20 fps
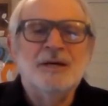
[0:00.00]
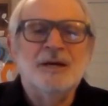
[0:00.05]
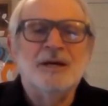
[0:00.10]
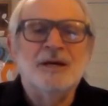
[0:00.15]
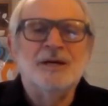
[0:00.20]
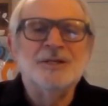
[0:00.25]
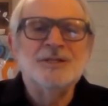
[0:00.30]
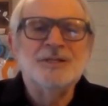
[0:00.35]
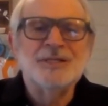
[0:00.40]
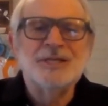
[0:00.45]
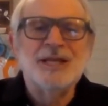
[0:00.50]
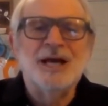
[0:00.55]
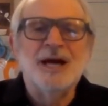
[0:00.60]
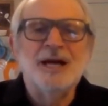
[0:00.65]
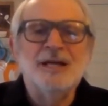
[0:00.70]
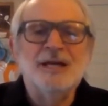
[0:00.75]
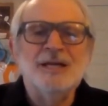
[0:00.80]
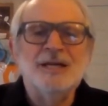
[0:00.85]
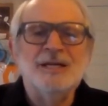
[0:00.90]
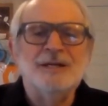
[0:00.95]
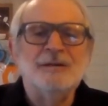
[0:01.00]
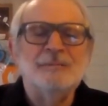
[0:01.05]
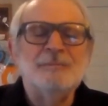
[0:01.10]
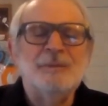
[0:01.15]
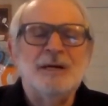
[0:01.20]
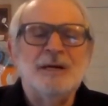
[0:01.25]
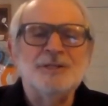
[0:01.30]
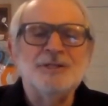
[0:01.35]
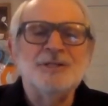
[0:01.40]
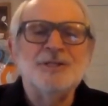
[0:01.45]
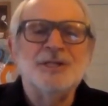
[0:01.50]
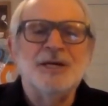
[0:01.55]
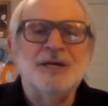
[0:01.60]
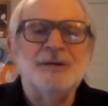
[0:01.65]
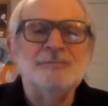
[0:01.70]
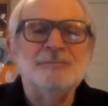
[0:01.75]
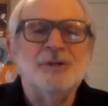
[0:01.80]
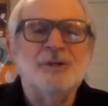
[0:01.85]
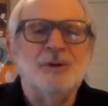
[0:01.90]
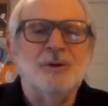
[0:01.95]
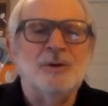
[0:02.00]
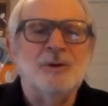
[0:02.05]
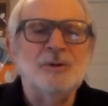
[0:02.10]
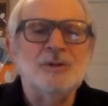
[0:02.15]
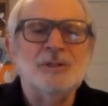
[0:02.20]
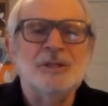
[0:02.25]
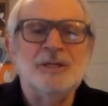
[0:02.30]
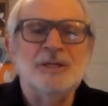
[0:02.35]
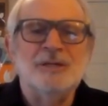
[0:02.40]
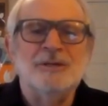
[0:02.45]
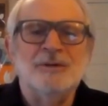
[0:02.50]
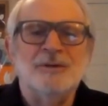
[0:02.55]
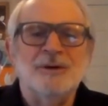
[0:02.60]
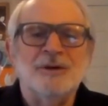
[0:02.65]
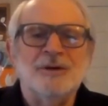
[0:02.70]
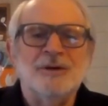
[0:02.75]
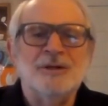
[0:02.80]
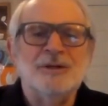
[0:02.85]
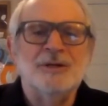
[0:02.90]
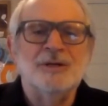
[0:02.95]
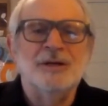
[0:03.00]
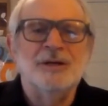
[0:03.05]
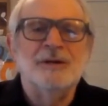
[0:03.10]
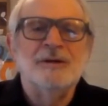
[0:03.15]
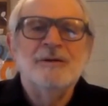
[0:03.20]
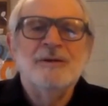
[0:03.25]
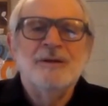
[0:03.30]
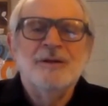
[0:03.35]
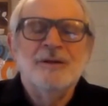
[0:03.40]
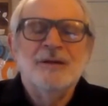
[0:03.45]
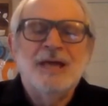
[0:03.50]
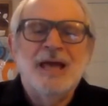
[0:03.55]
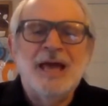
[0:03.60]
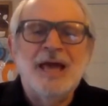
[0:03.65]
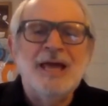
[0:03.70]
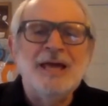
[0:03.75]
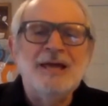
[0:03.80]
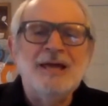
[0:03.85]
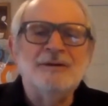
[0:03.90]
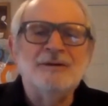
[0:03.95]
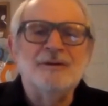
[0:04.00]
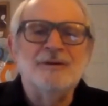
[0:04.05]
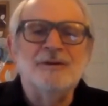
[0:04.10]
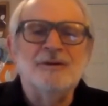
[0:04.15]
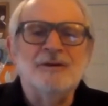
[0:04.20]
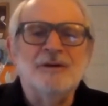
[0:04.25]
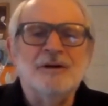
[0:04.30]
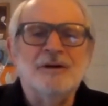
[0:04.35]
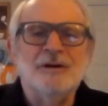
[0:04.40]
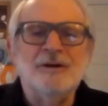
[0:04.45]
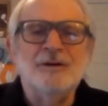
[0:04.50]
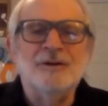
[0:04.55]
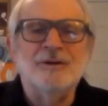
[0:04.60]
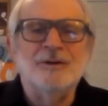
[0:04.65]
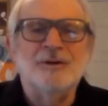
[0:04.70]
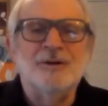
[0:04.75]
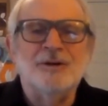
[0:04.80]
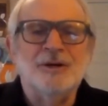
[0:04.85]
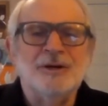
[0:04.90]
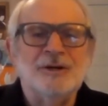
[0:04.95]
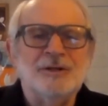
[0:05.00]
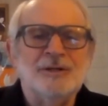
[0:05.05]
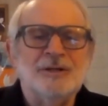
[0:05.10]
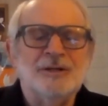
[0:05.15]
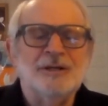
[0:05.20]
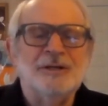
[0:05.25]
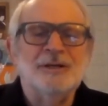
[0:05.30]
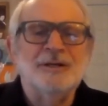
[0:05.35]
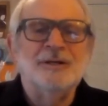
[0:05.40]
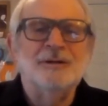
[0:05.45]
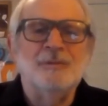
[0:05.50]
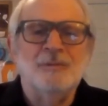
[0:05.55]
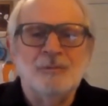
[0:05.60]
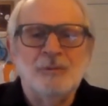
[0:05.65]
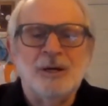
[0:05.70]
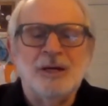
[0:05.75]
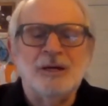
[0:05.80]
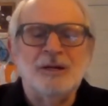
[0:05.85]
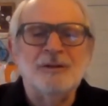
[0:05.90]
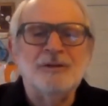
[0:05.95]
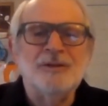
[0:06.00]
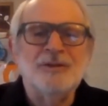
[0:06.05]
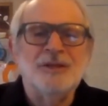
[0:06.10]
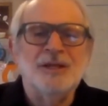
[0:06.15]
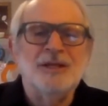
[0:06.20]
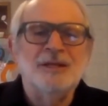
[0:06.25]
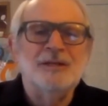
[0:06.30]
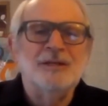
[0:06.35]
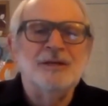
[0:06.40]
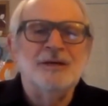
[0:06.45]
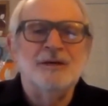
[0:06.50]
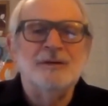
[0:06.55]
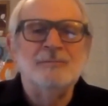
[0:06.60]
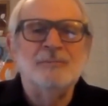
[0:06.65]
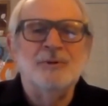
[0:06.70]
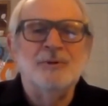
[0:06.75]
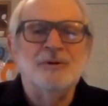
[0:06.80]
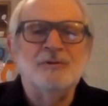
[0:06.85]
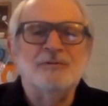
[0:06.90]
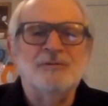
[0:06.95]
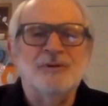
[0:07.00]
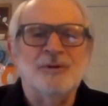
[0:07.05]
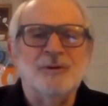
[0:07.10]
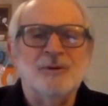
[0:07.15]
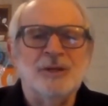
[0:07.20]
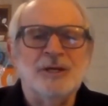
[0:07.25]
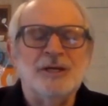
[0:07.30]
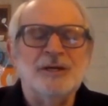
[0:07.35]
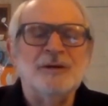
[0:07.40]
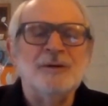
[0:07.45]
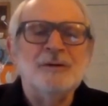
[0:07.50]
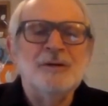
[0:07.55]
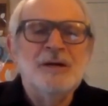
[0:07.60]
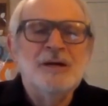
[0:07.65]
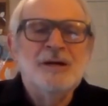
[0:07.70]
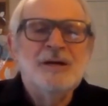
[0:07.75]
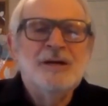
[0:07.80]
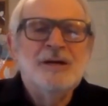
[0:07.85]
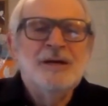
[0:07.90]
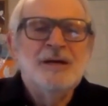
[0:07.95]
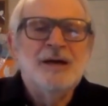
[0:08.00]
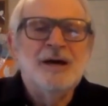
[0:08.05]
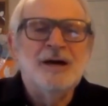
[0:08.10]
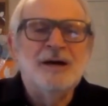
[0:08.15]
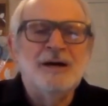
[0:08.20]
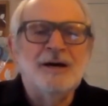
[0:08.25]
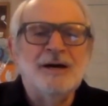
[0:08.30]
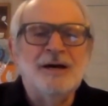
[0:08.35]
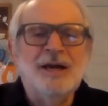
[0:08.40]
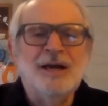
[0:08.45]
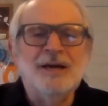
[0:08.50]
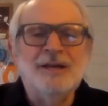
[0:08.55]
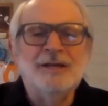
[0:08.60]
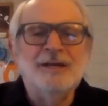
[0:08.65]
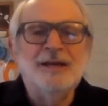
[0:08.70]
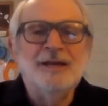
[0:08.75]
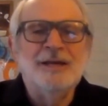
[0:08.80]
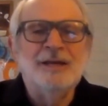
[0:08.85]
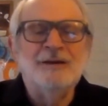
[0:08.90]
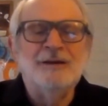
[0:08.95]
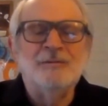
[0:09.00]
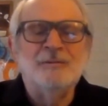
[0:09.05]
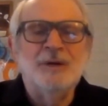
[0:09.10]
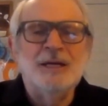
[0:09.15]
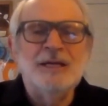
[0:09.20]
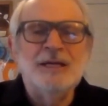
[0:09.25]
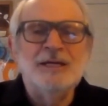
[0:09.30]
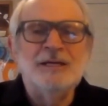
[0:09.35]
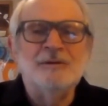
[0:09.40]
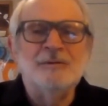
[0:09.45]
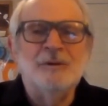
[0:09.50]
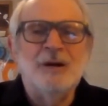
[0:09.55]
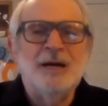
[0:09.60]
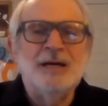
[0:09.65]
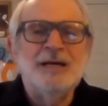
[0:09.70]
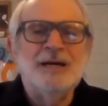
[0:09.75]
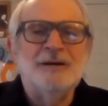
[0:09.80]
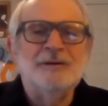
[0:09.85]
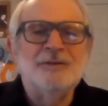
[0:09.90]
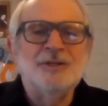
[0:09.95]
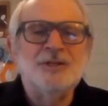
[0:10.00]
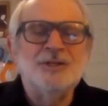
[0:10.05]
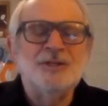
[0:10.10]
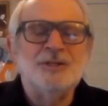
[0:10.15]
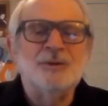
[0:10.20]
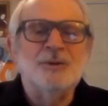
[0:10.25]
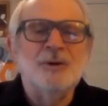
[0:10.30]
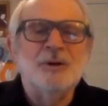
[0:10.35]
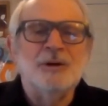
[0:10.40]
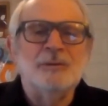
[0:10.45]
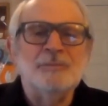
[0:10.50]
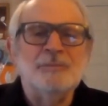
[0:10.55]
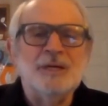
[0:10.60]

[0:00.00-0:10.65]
stocking up on some gold in order to anchor your wealth and portfolio, and get ready to ride out the storm.